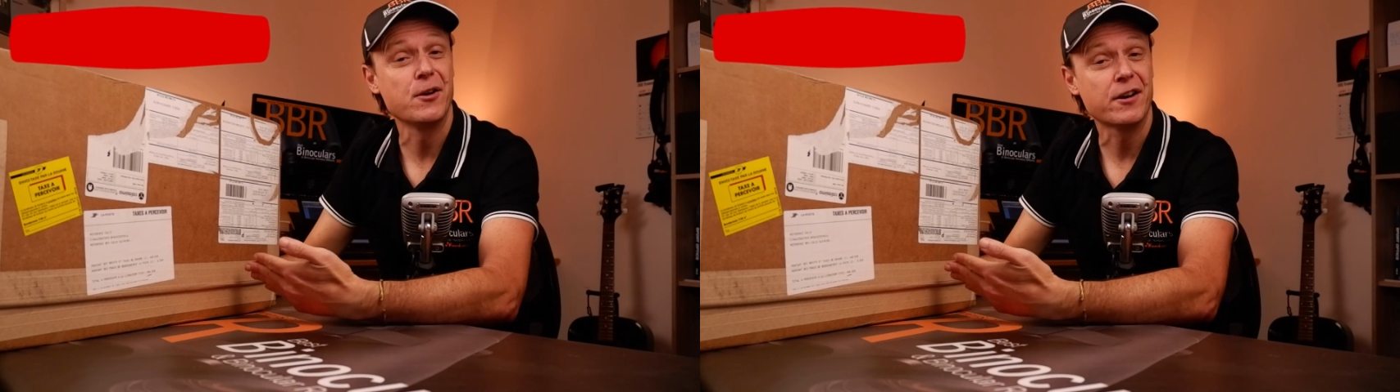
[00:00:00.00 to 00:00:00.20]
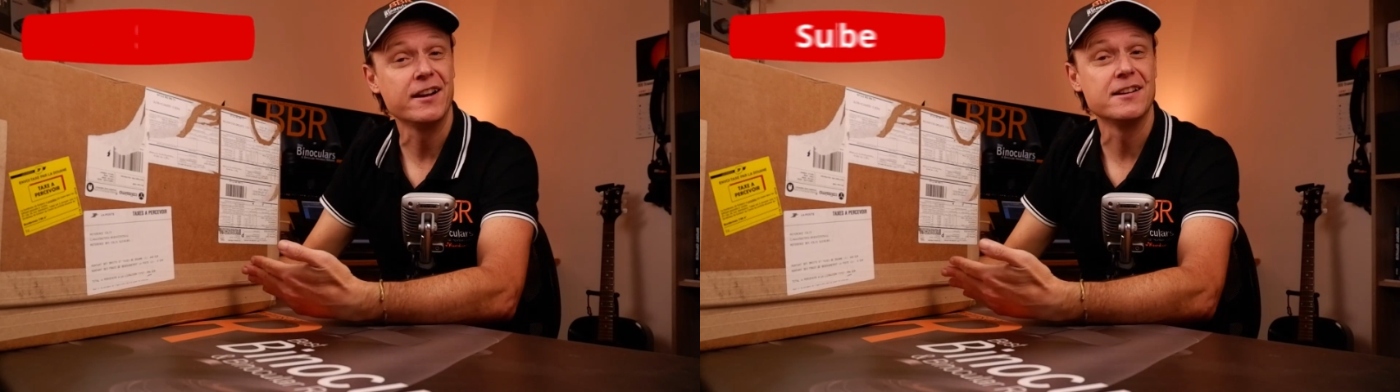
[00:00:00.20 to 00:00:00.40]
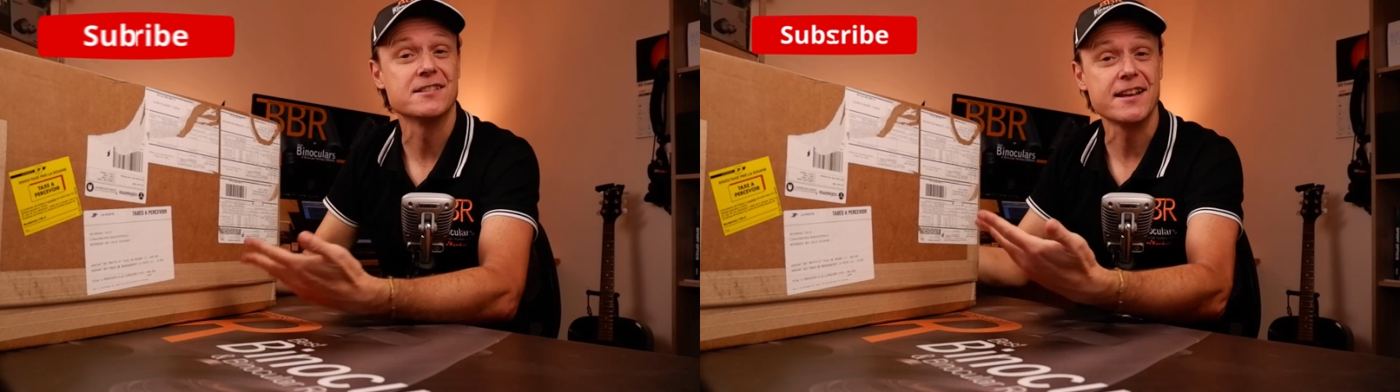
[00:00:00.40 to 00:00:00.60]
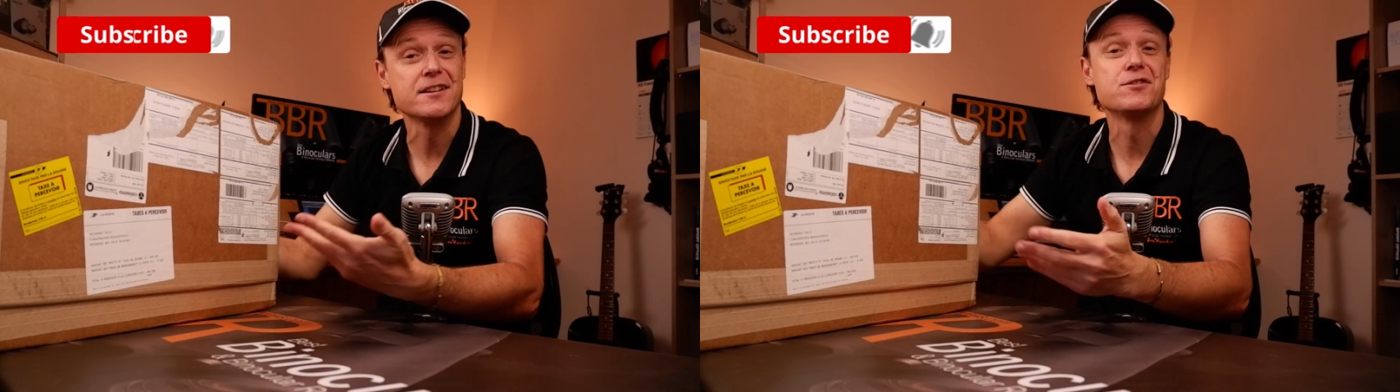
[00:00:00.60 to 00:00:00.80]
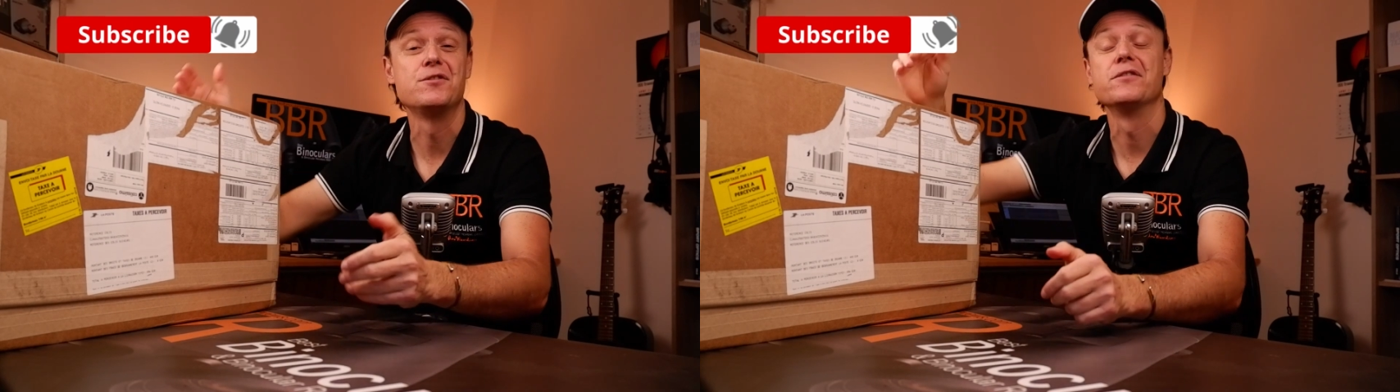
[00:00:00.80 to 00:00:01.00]
binoculars
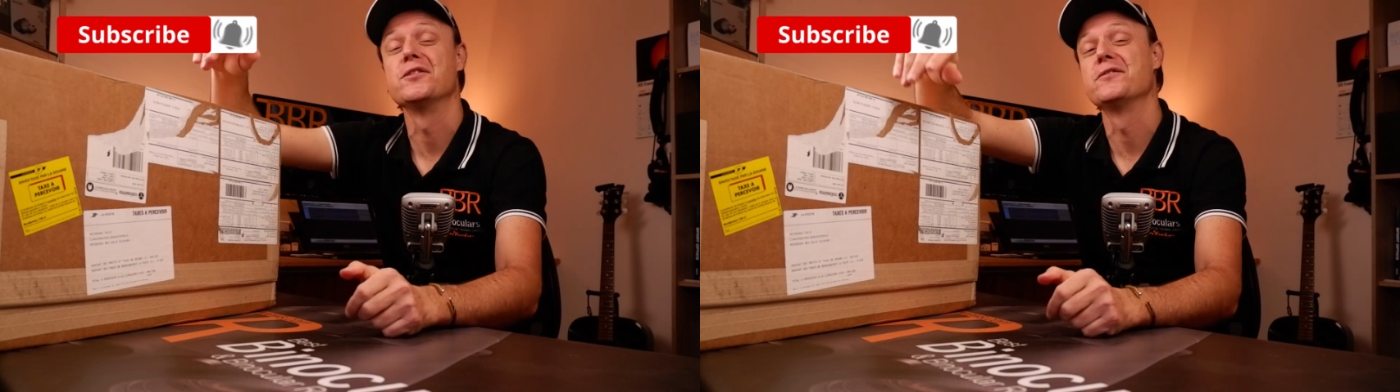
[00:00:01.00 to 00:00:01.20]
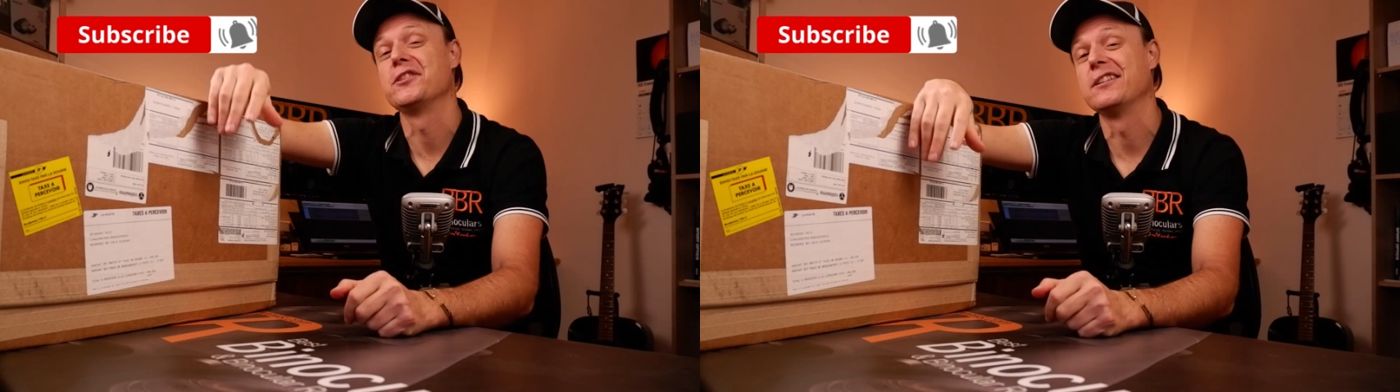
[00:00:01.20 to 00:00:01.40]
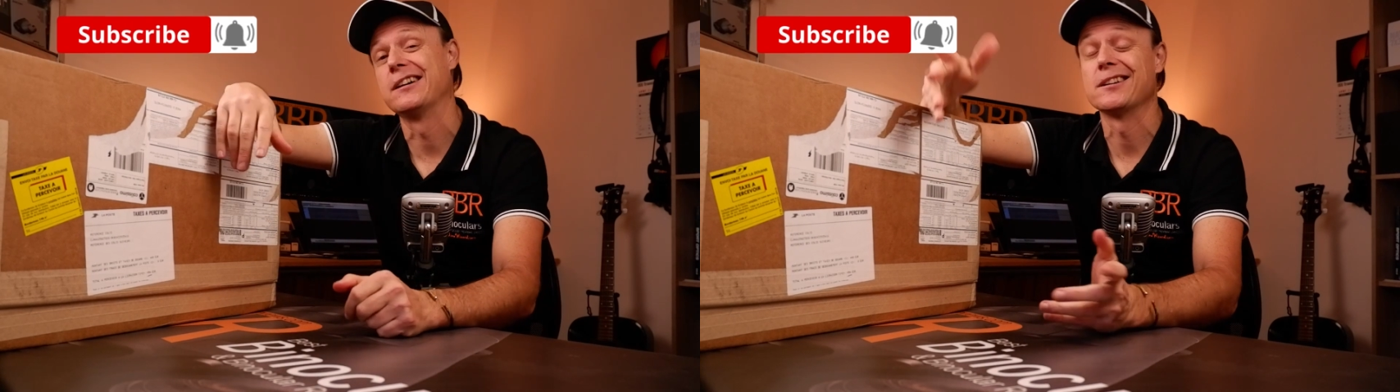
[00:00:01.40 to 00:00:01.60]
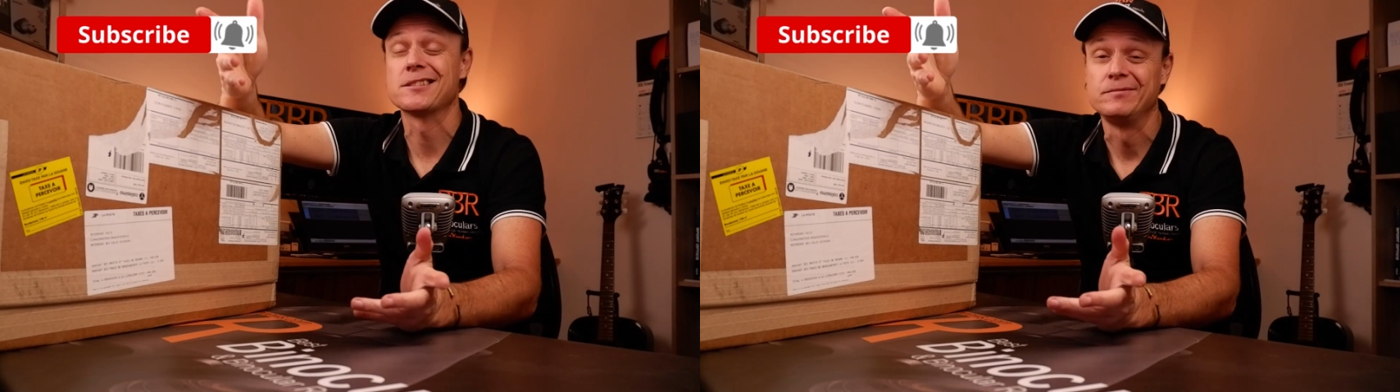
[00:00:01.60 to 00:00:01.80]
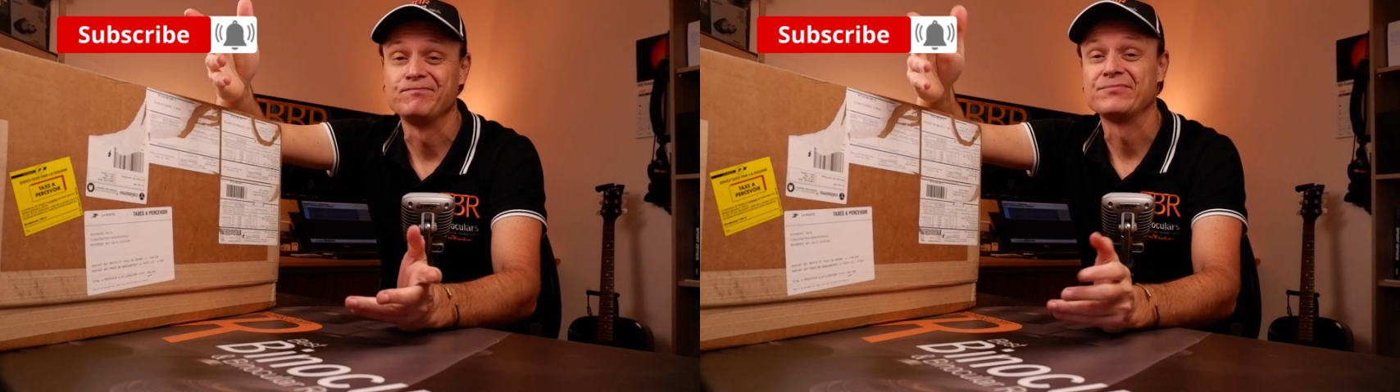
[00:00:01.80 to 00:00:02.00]
into review for you guys.